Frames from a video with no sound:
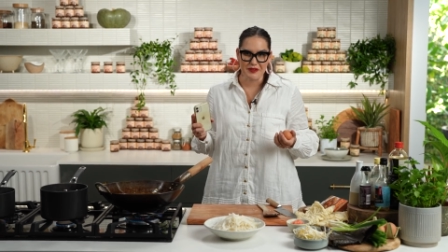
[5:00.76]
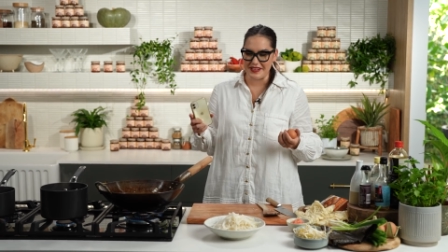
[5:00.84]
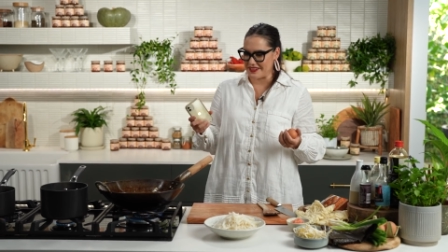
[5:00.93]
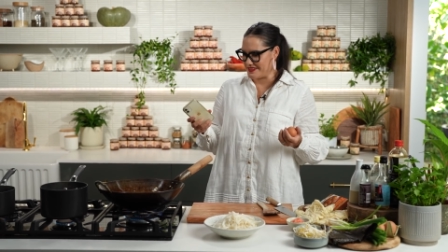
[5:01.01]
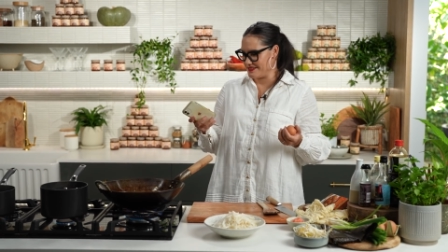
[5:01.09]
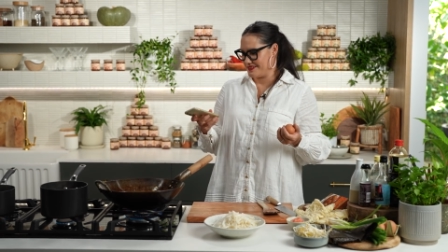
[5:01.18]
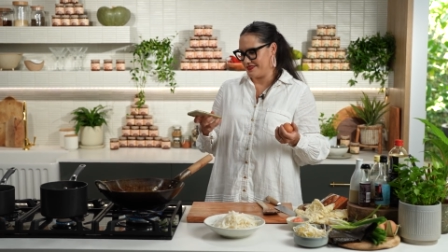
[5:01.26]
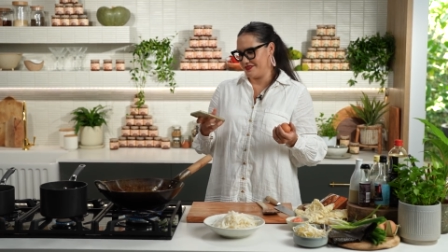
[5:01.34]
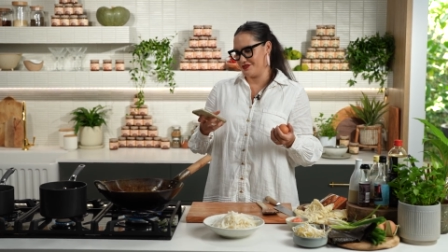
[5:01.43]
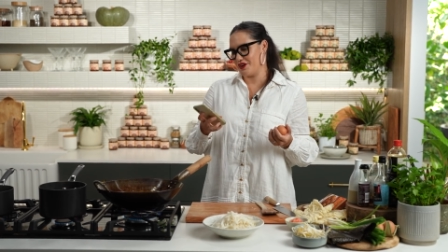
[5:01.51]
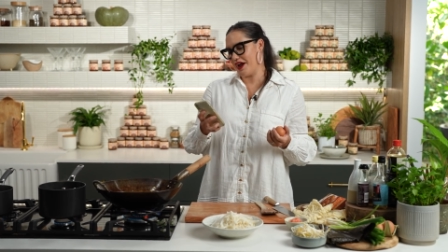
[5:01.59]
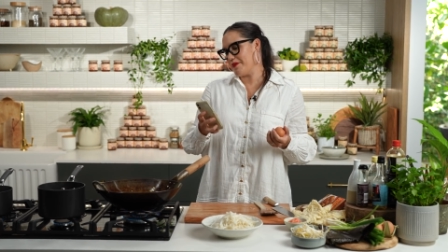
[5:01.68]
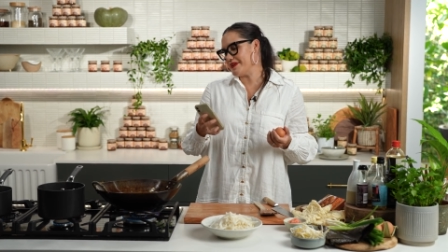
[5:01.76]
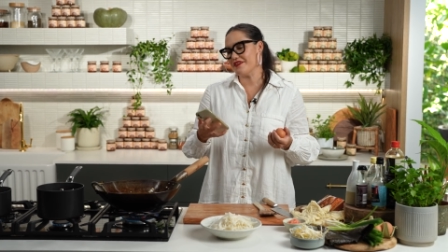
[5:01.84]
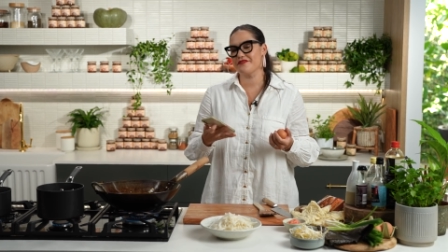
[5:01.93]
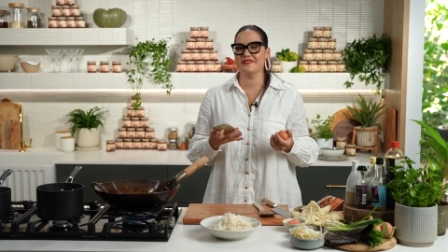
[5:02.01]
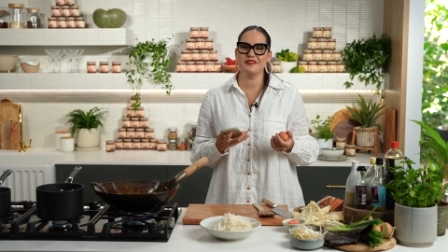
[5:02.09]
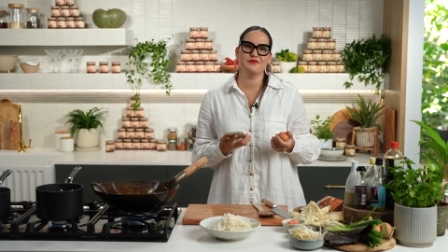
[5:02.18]
ready. So, I mean,
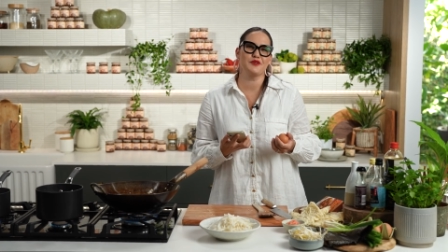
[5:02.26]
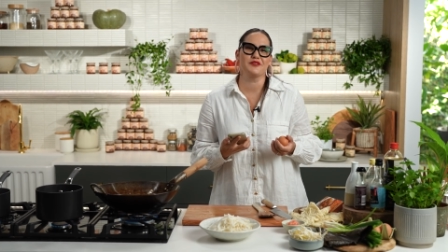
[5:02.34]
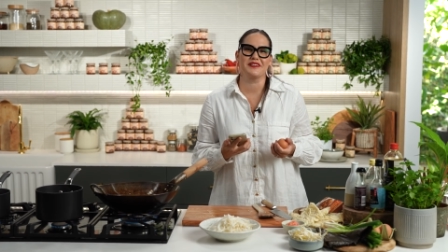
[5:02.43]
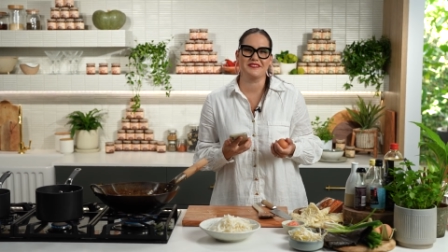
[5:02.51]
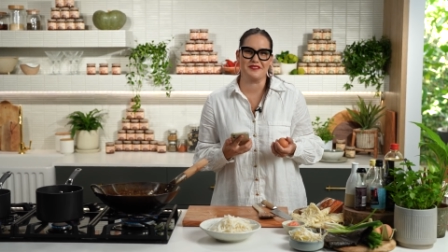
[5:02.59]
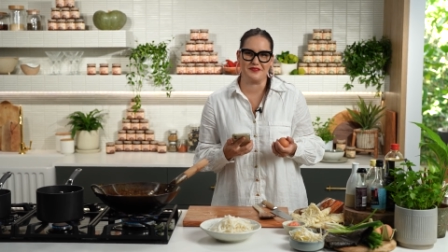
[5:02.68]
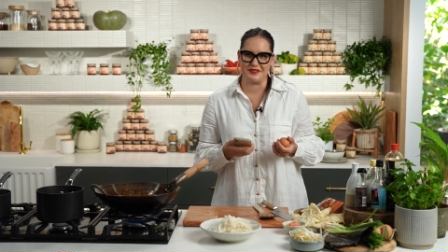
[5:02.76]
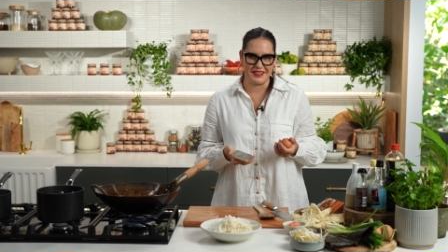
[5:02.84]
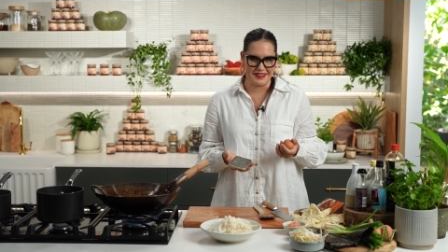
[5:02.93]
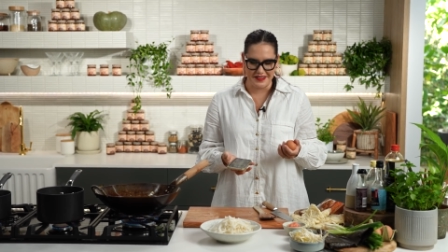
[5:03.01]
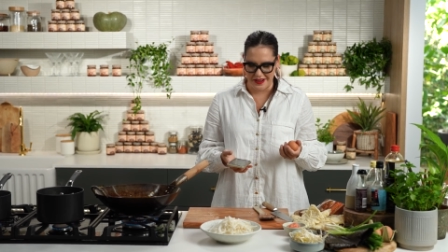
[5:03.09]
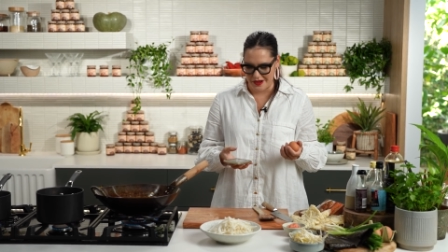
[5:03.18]
everyone does boiled eggs differently.